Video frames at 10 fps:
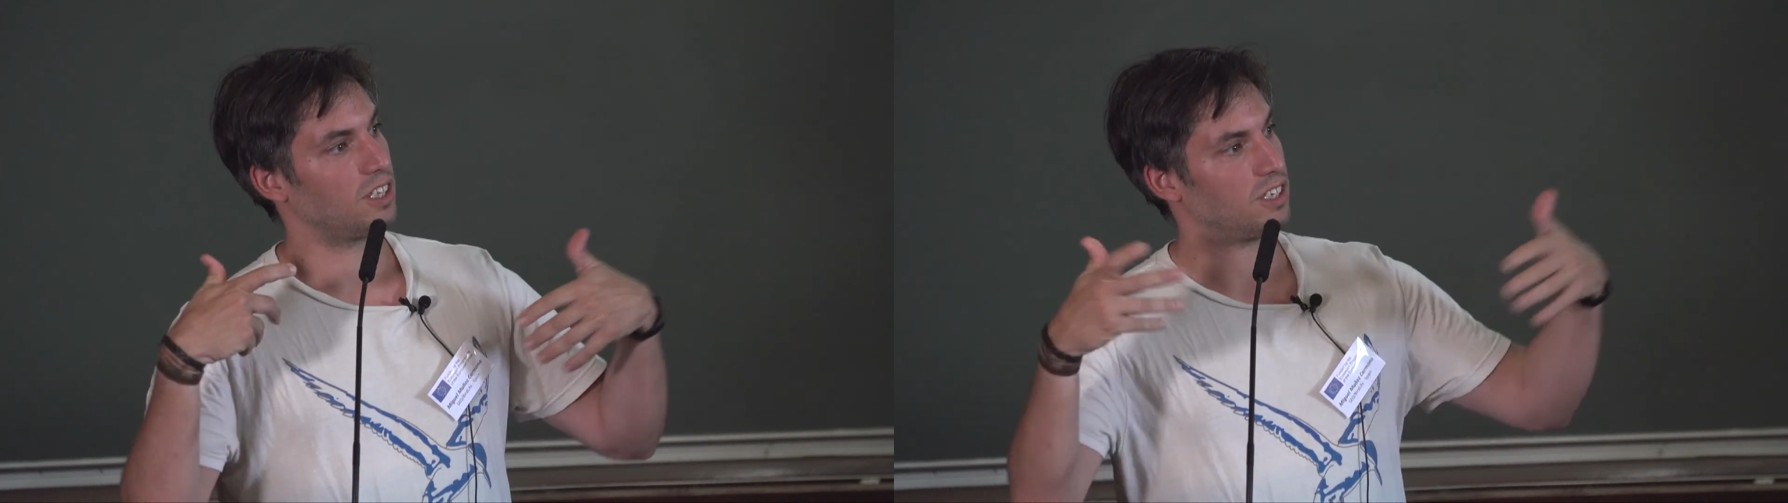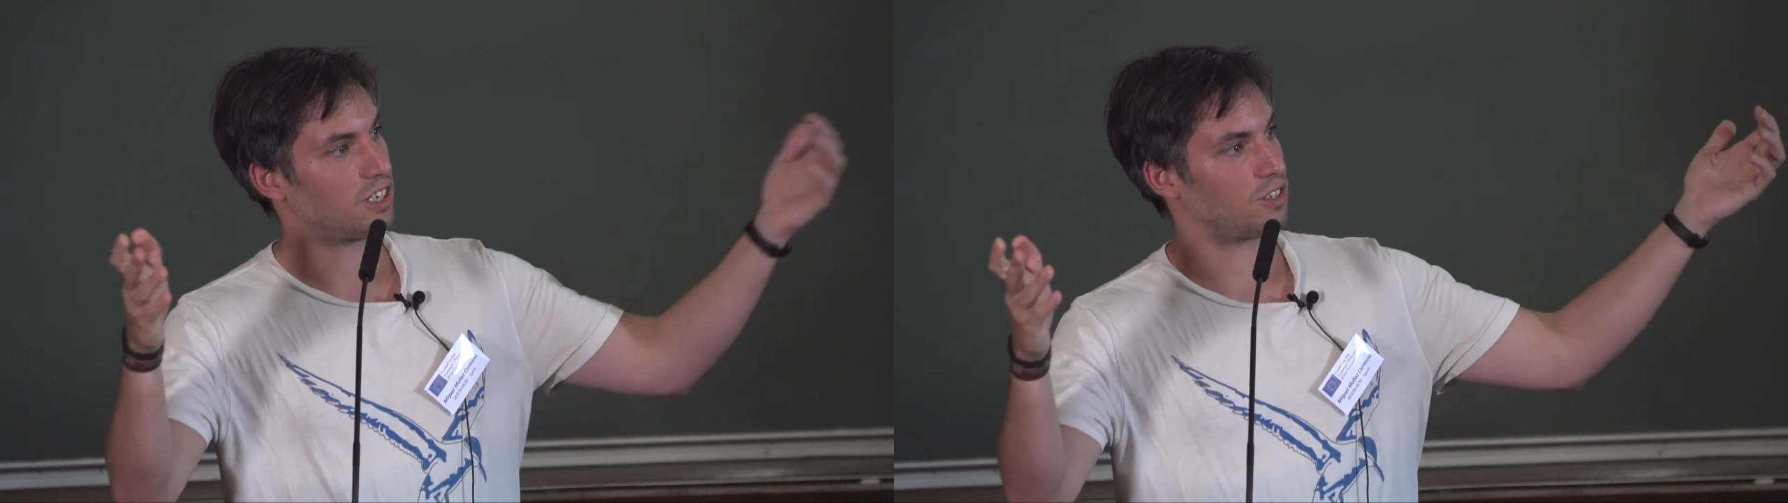
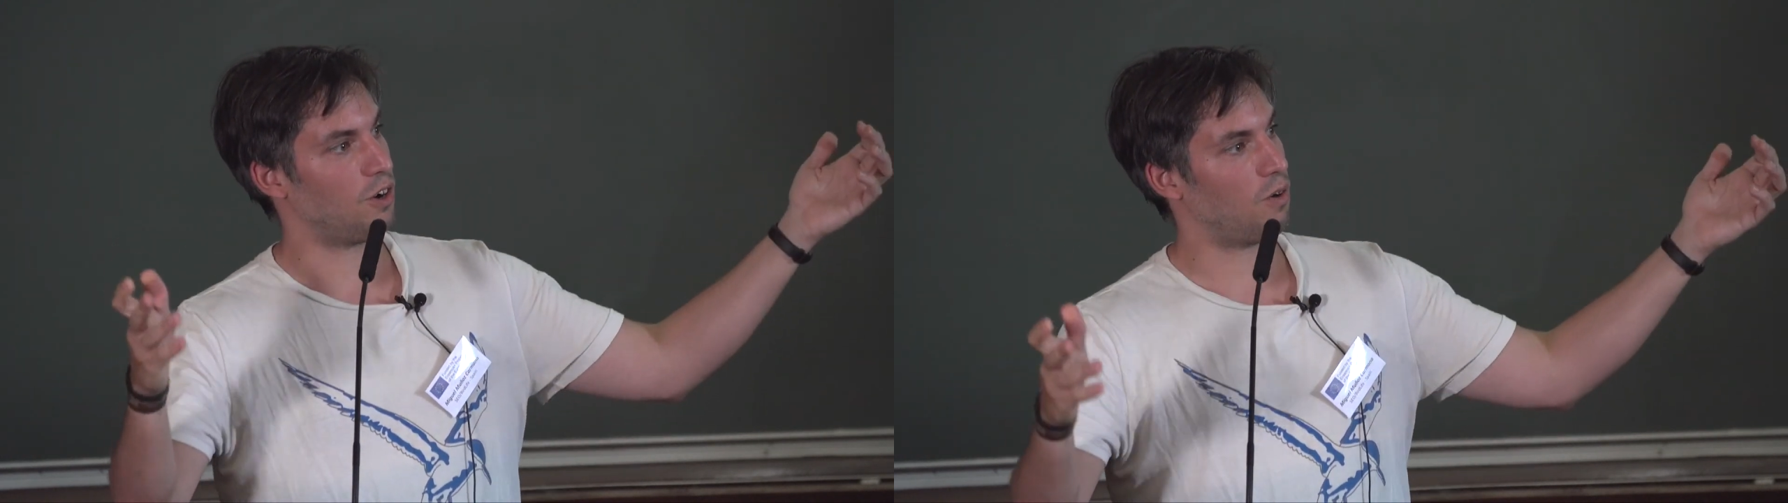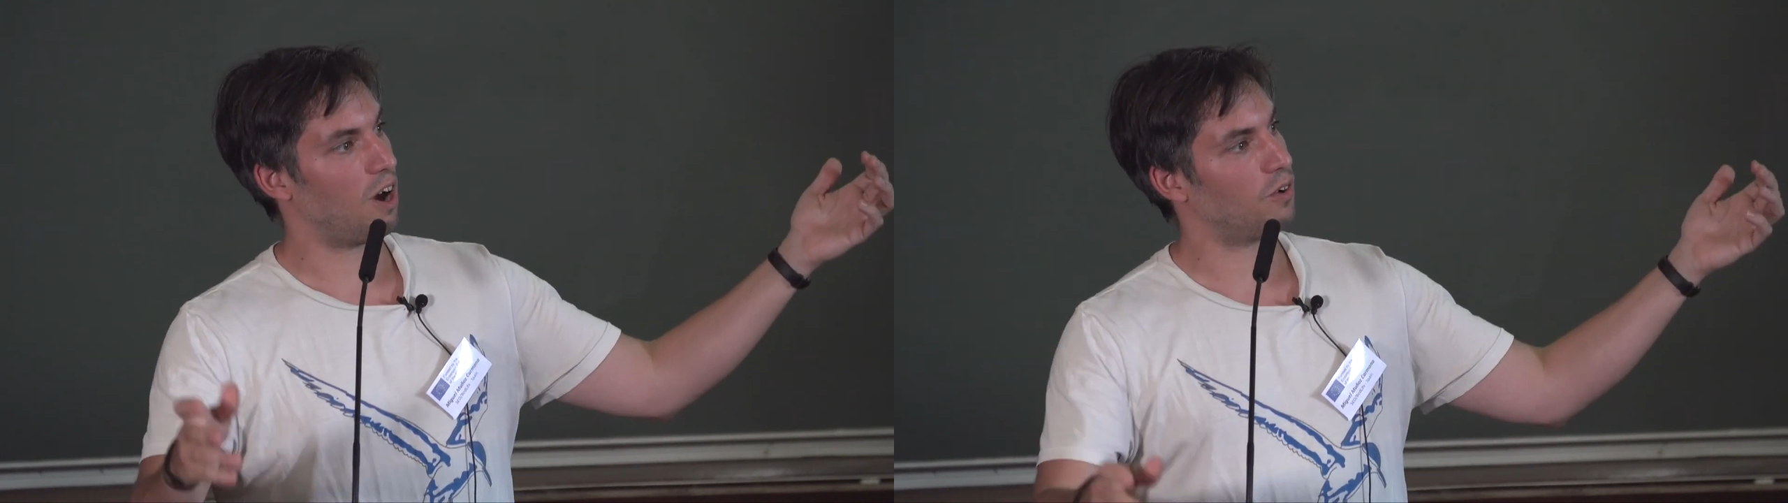just
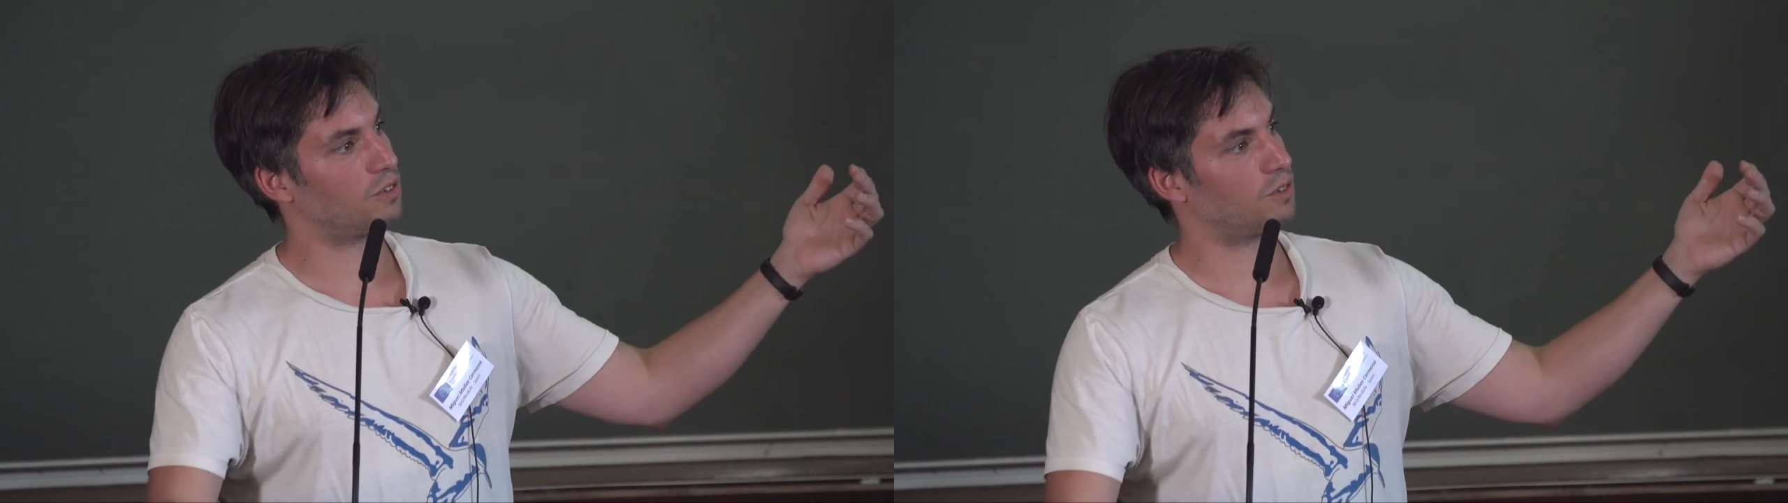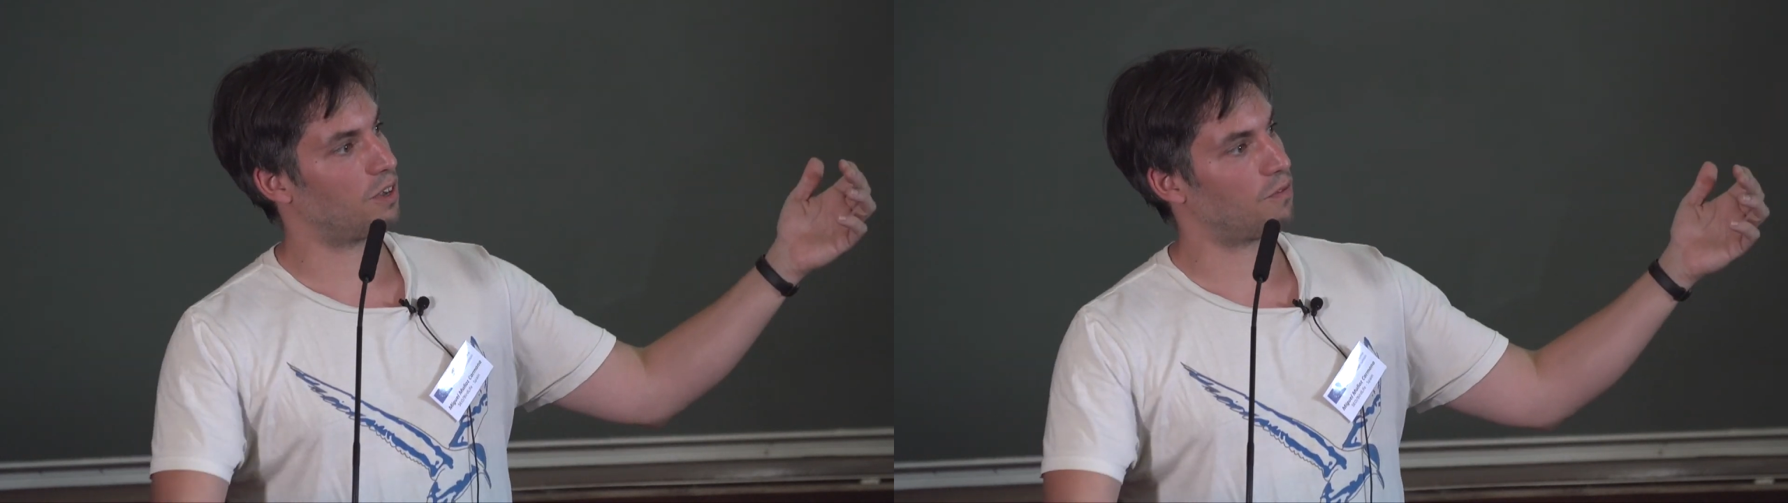go
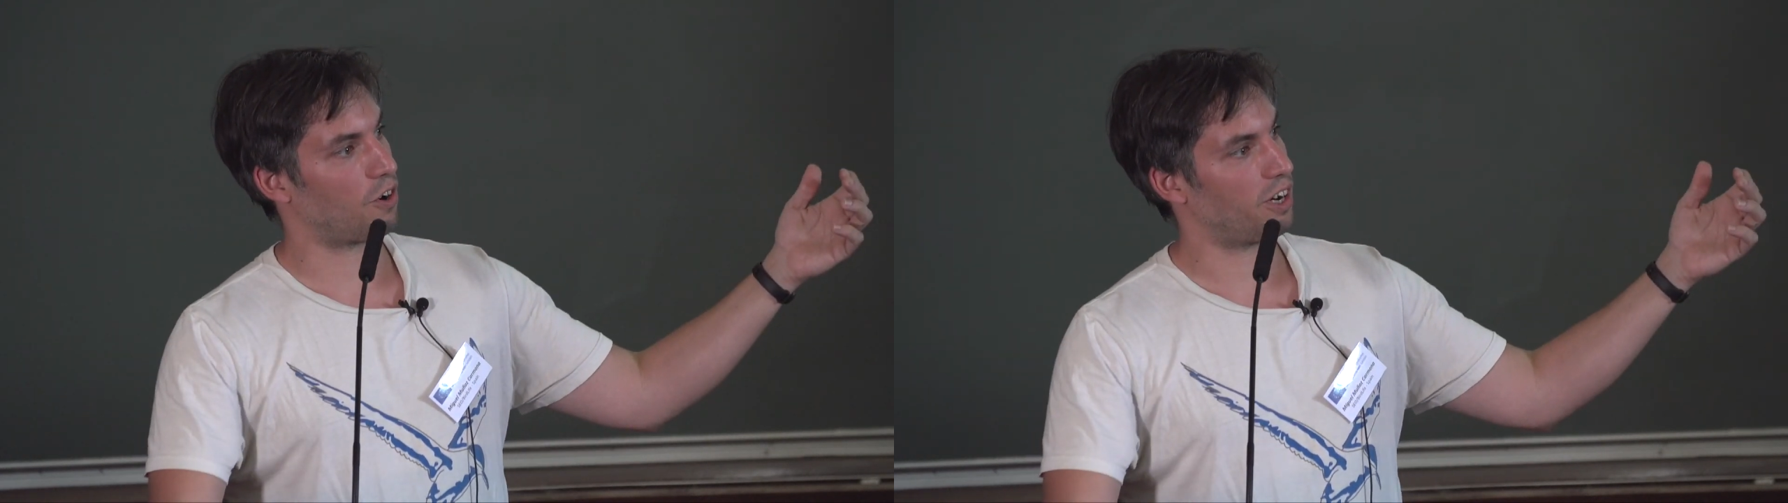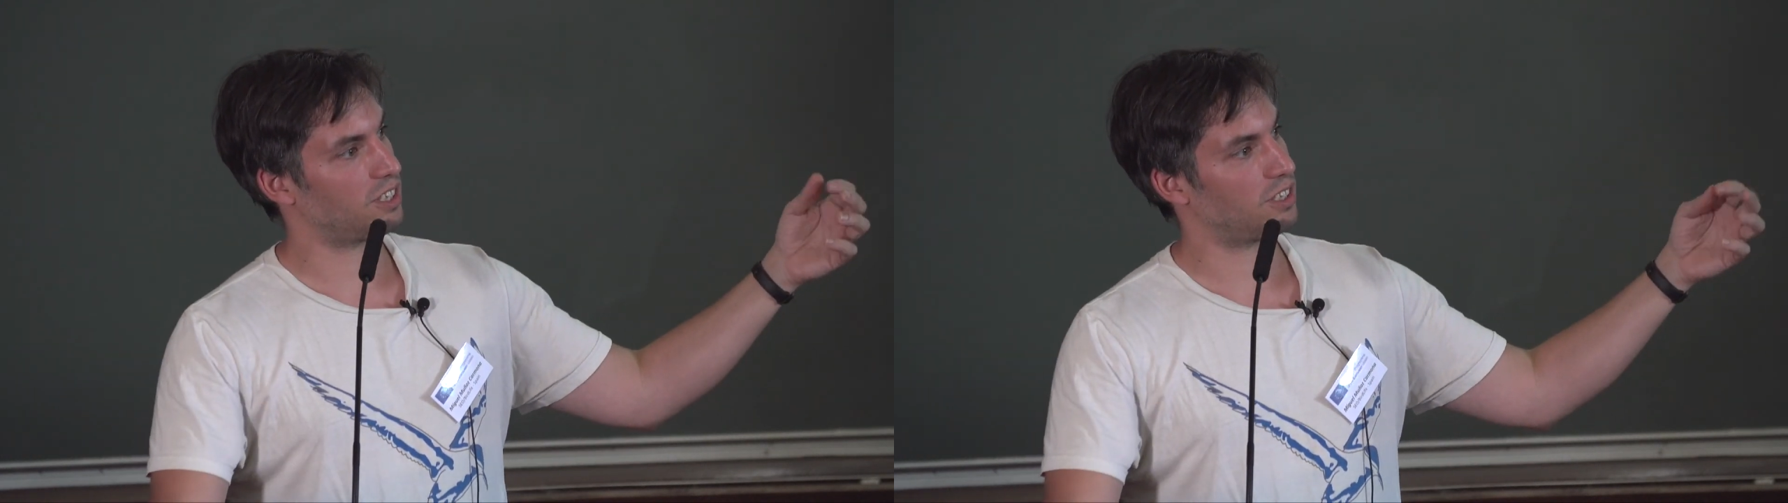out to the
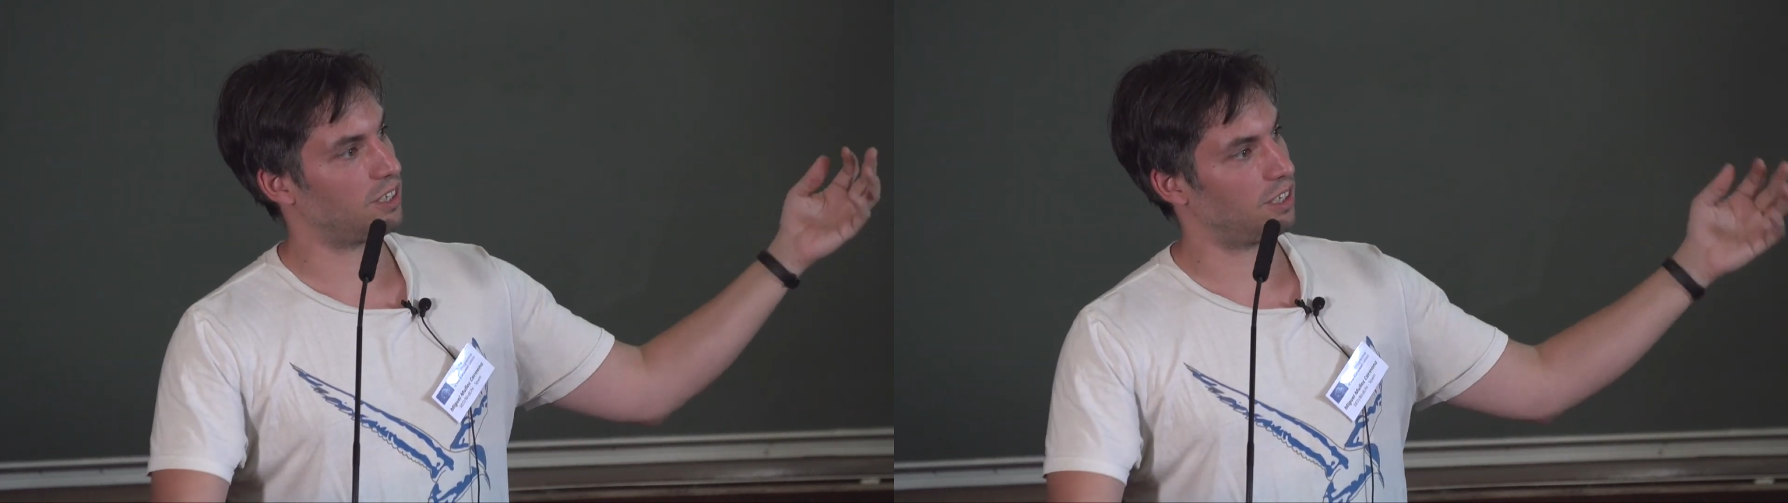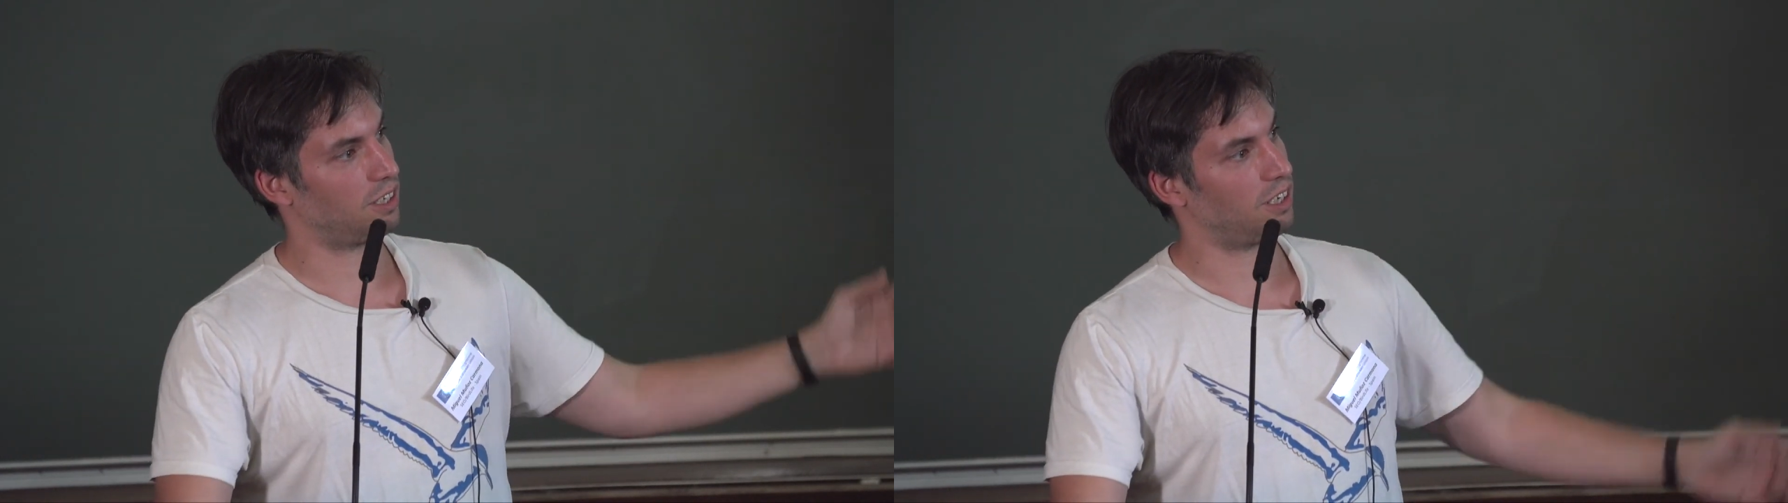forest and